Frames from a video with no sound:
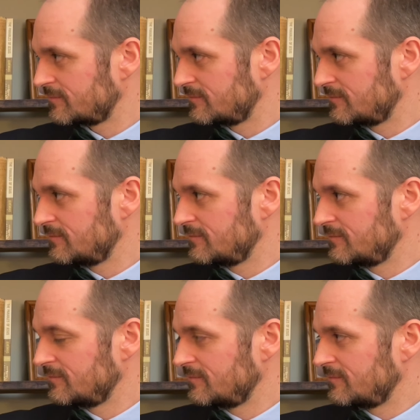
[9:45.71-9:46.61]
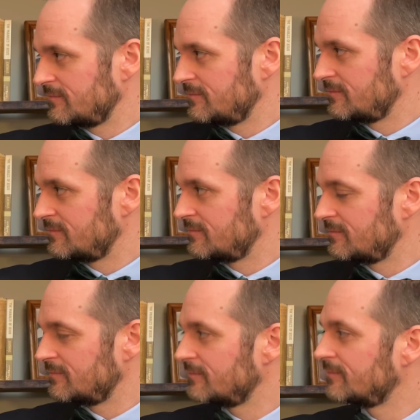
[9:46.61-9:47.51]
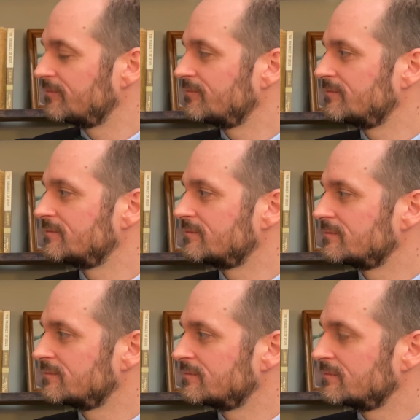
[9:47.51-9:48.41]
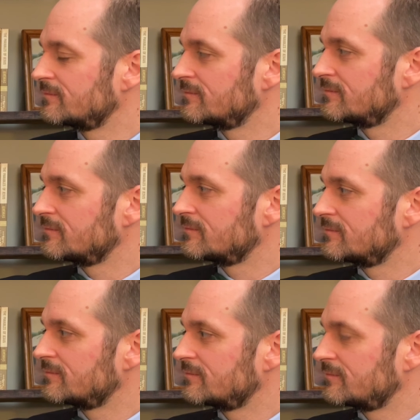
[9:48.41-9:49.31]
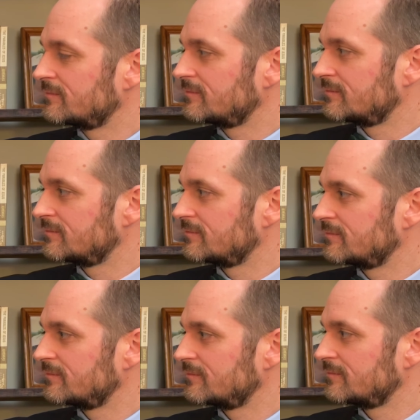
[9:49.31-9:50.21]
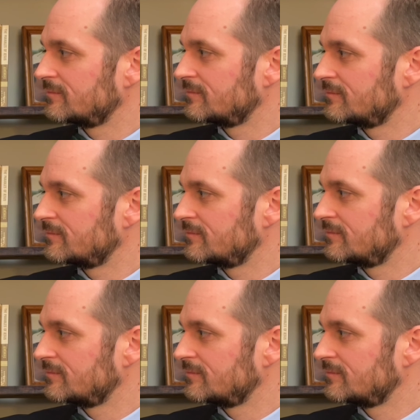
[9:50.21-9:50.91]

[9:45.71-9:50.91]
This person isn't speaking.